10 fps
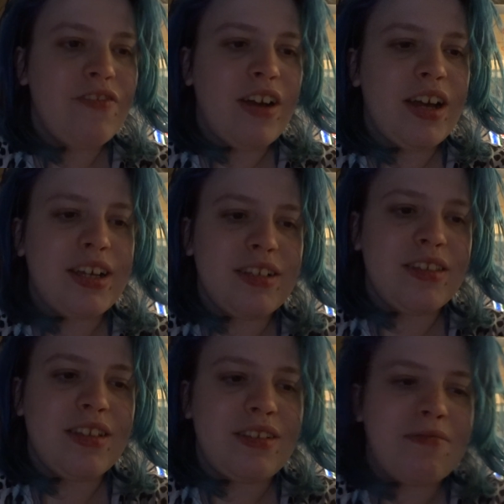
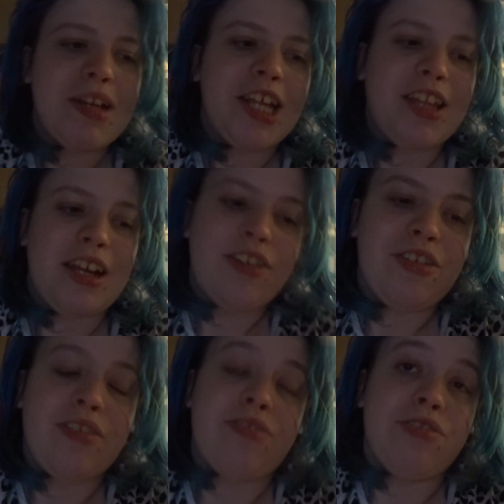find that the
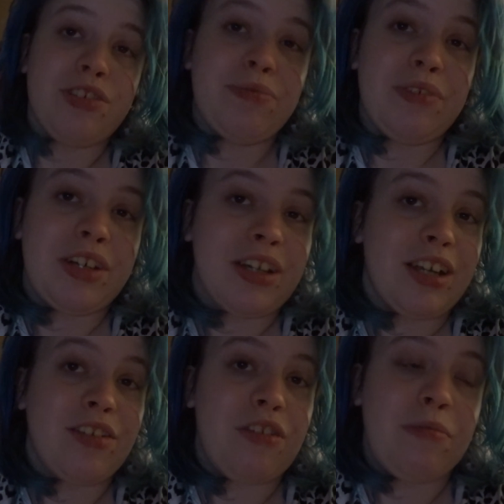medication does work
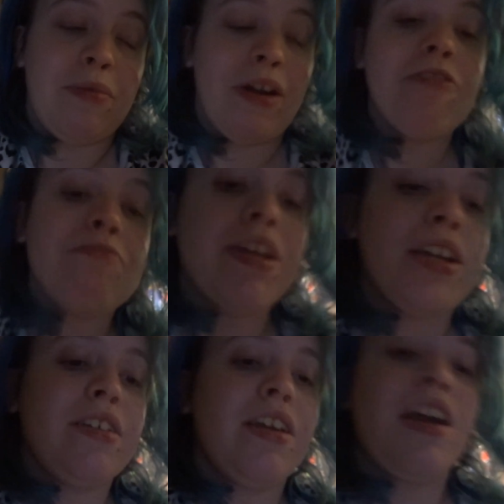extremely well for
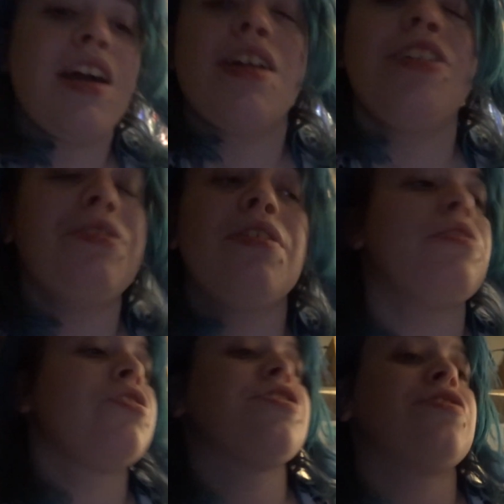me, and I do know
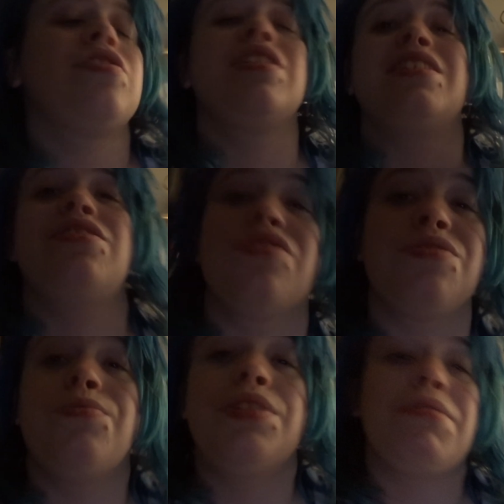others that it
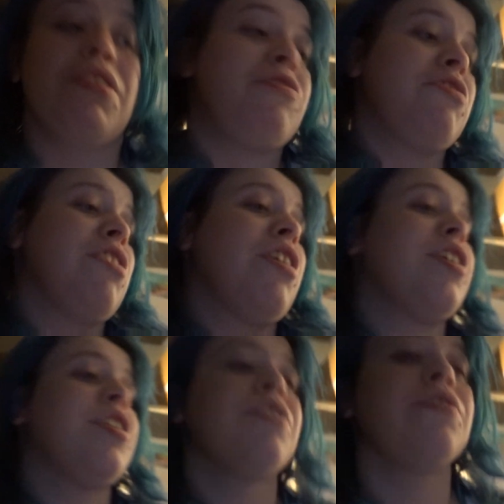doesn't work well for, and
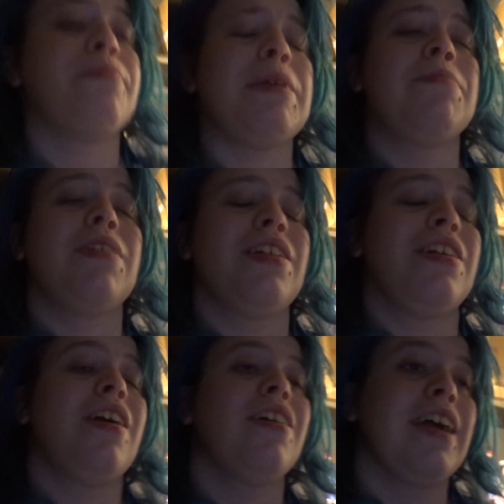I know that people,
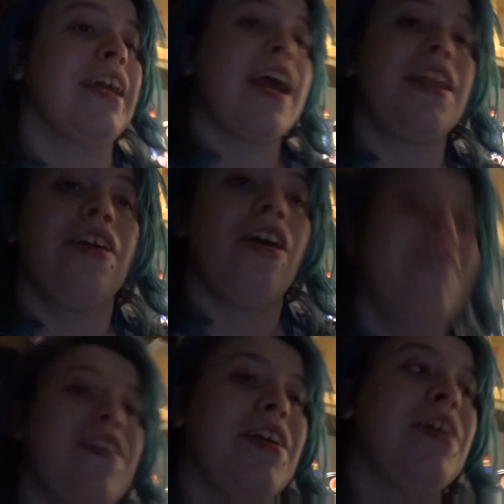again, are
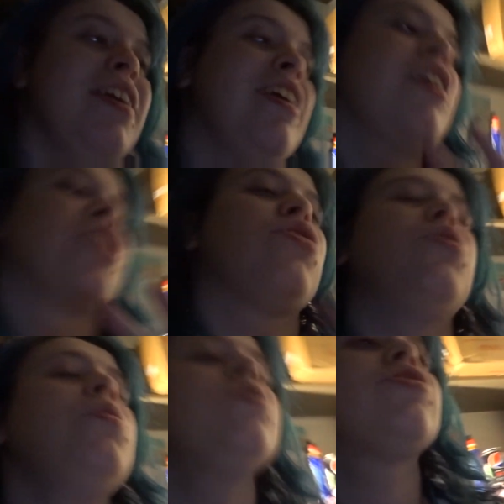very
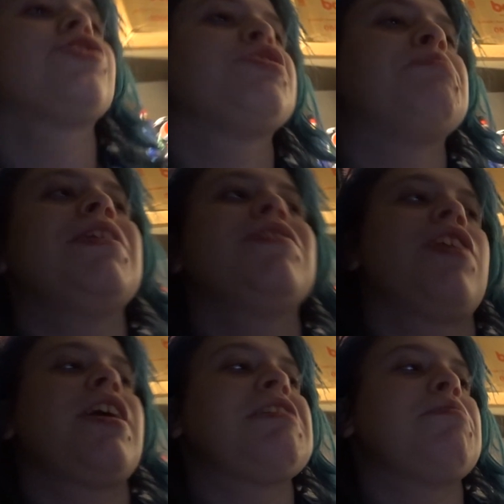cautious of
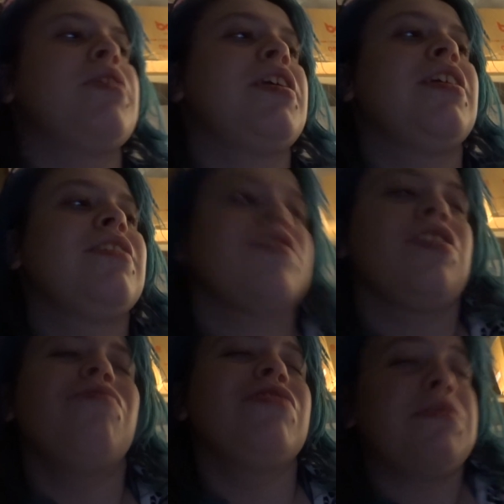benzodiazepines and
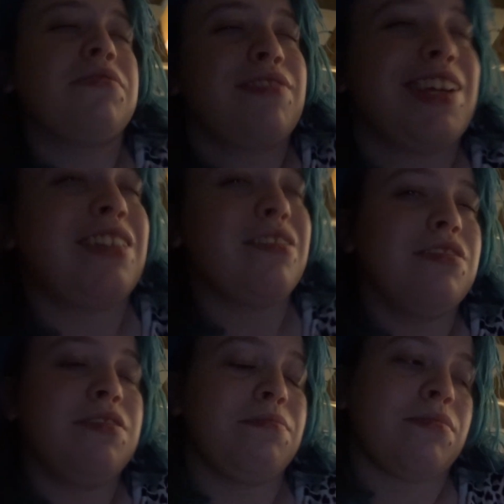don't really want to take
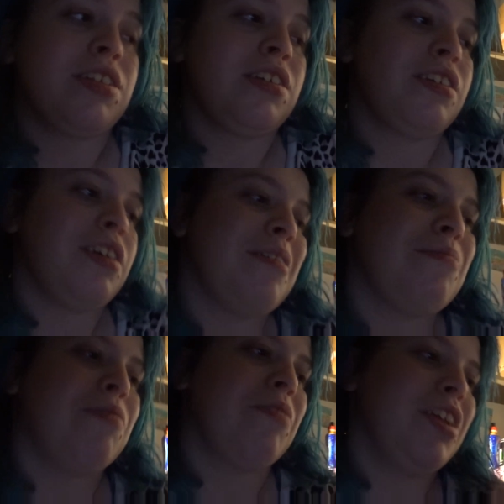them.
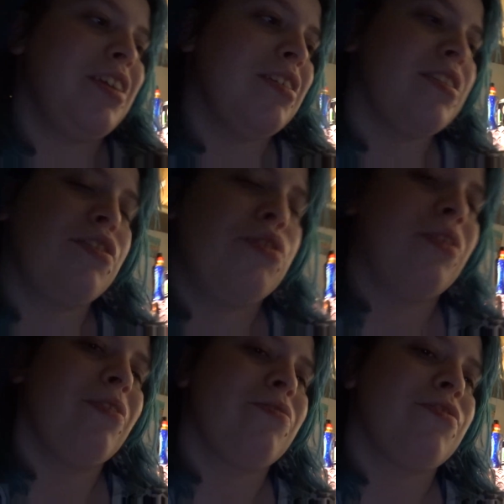But when
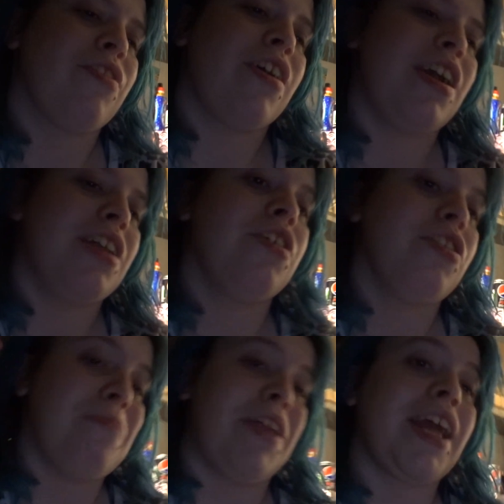you've tried
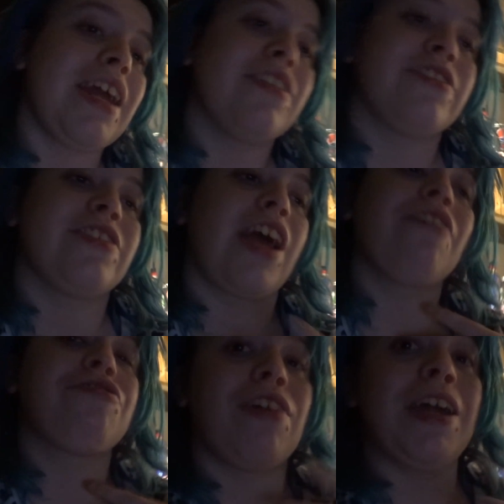other medications, like
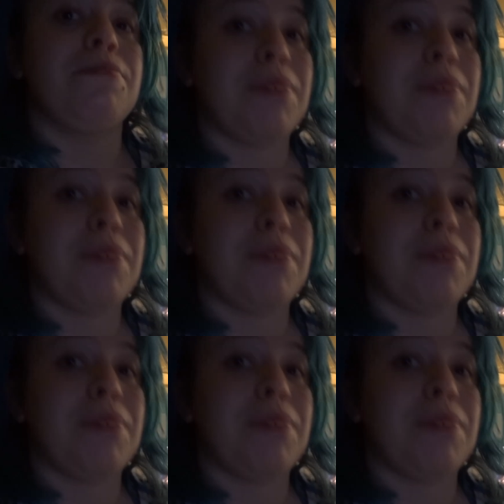I've tried